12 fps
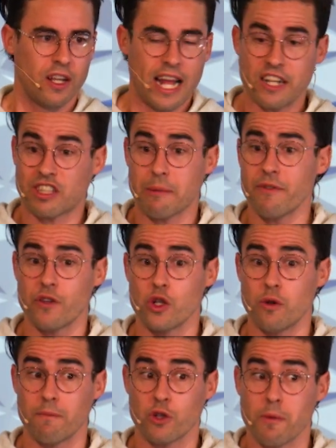And some of
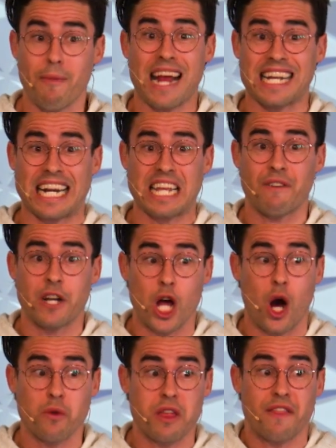you, you might not even
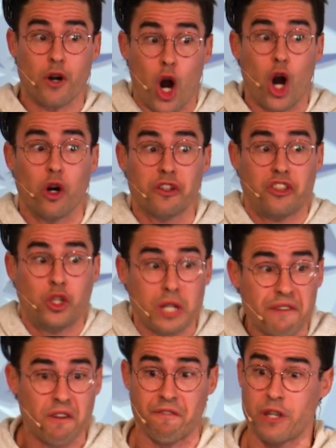know that there are two
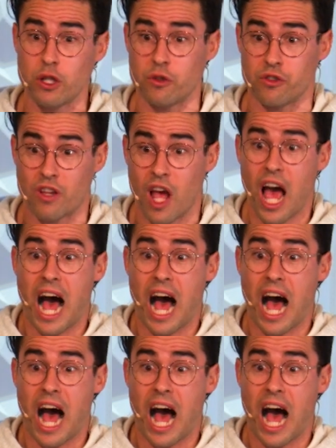different views.